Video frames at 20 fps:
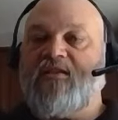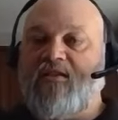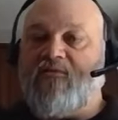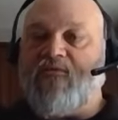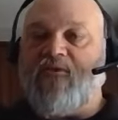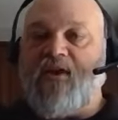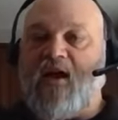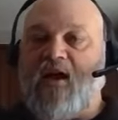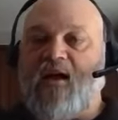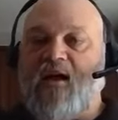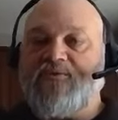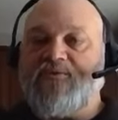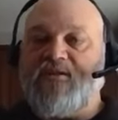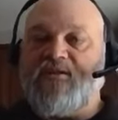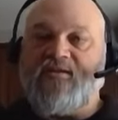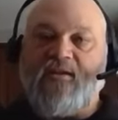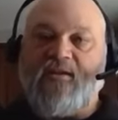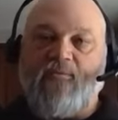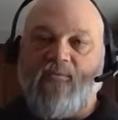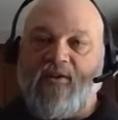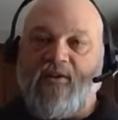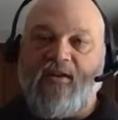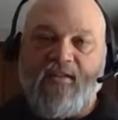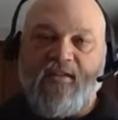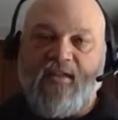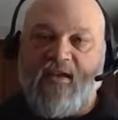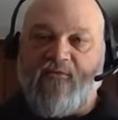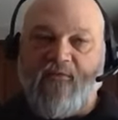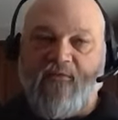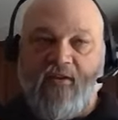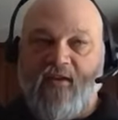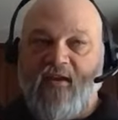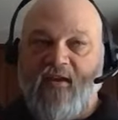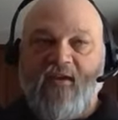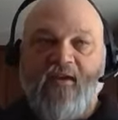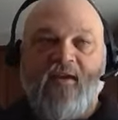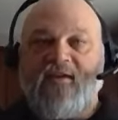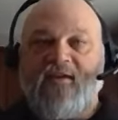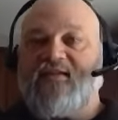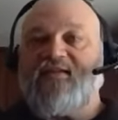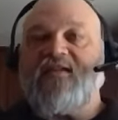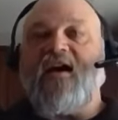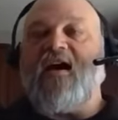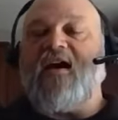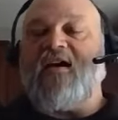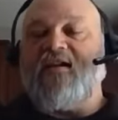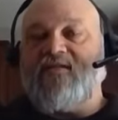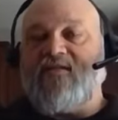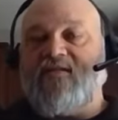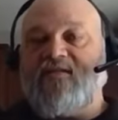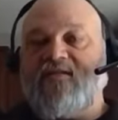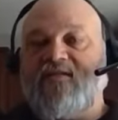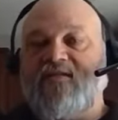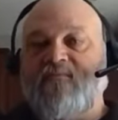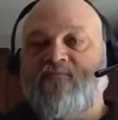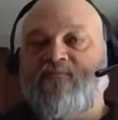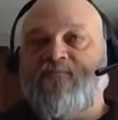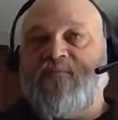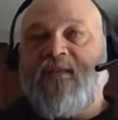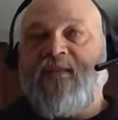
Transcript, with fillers: different options. They wanted different sizes.